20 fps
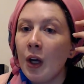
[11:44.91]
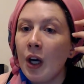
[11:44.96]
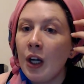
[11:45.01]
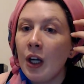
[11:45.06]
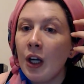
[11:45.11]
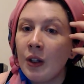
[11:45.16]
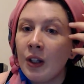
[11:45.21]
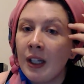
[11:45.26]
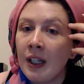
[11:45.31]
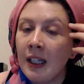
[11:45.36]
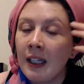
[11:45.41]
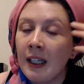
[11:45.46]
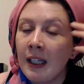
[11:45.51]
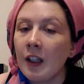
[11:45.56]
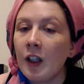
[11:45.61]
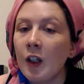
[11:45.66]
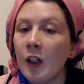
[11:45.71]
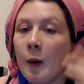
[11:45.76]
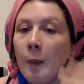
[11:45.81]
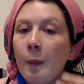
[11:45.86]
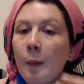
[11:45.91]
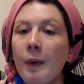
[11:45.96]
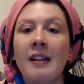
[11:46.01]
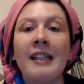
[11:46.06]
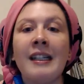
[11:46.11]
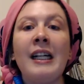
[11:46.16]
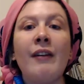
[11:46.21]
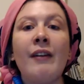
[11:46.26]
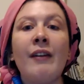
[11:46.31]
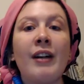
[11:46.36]
think you'll
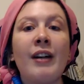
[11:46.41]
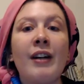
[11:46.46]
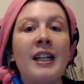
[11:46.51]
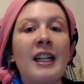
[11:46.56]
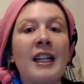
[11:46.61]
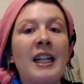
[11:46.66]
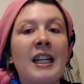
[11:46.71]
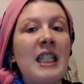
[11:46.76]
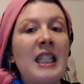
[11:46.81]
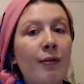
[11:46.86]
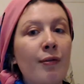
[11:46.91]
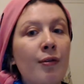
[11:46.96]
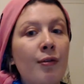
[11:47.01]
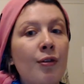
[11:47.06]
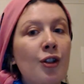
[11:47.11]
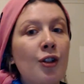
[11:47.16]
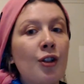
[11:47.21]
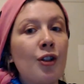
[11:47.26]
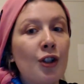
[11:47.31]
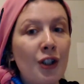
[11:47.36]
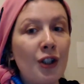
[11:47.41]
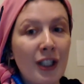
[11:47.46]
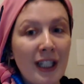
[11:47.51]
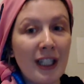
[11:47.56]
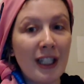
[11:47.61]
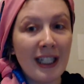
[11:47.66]
believe in a different Jesus.